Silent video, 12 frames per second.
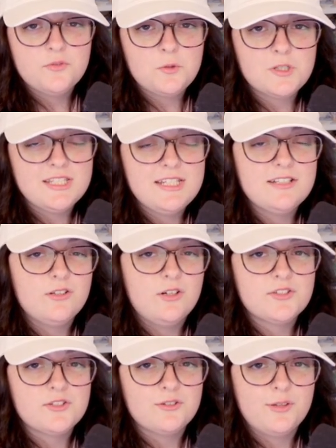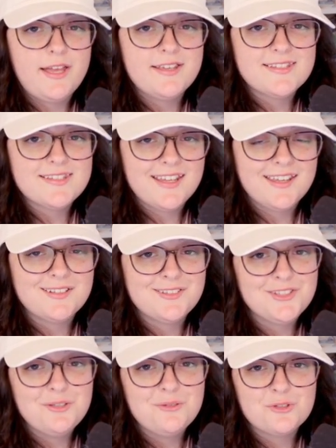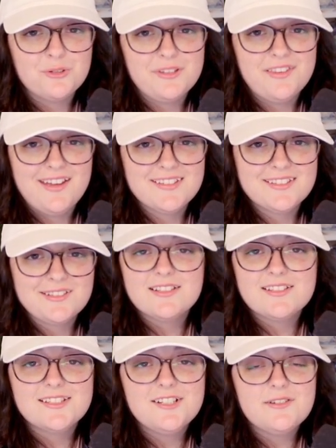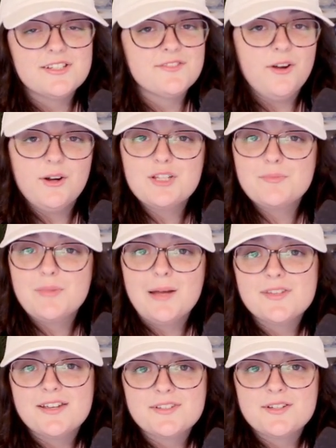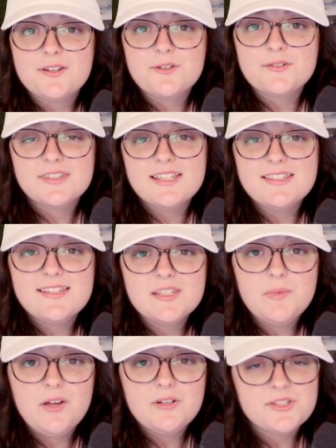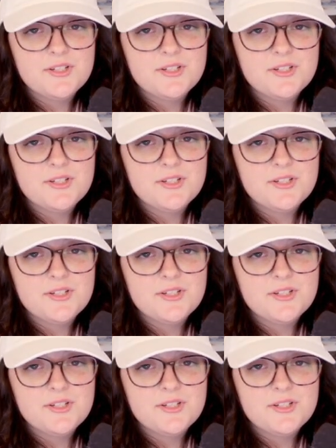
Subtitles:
14 lots or less, and it's usually less. So as far as map size goes, this is about